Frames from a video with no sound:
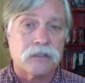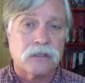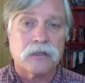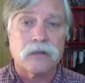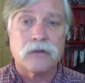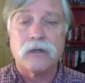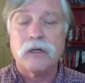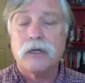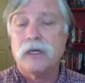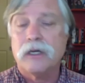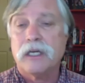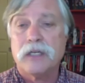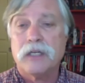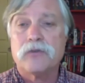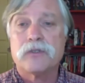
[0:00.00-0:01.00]
they're
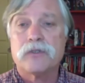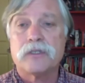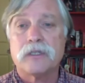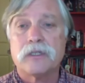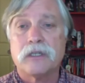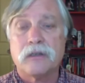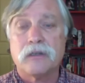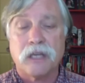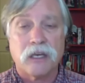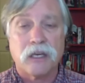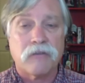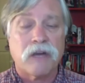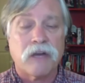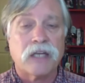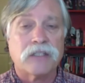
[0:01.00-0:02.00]
interested in
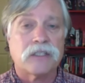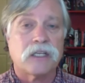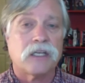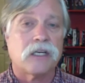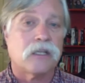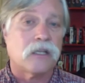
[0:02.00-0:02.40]
getting vaccinated.